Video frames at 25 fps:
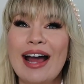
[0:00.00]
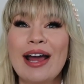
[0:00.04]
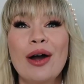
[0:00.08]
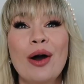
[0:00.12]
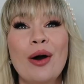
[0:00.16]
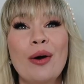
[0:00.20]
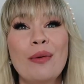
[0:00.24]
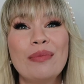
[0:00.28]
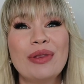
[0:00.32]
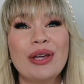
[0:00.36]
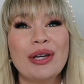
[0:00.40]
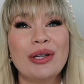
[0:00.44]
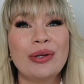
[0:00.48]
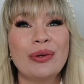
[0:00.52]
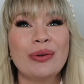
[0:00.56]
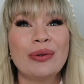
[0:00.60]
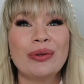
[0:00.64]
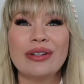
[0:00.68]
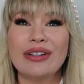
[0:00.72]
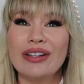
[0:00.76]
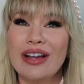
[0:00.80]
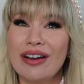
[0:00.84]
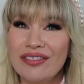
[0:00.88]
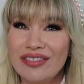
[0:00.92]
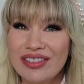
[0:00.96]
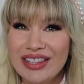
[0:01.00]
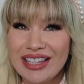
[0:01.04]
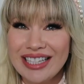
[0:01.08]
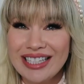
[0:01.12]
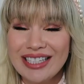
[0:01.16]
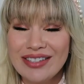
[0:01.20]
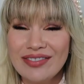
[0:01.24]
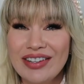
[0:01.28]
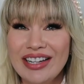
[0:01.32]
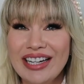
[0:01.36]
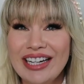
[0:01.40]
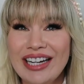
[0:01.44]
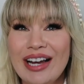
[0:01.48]
I hope that you loved
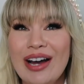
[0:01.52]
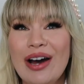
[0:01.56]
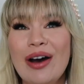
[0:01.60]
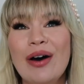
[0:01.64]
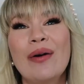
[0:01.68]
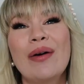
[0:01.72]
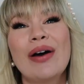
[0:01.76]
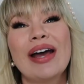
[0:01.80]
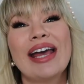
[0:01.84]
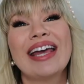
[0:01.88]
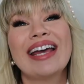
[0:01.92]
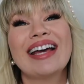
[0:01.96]
this video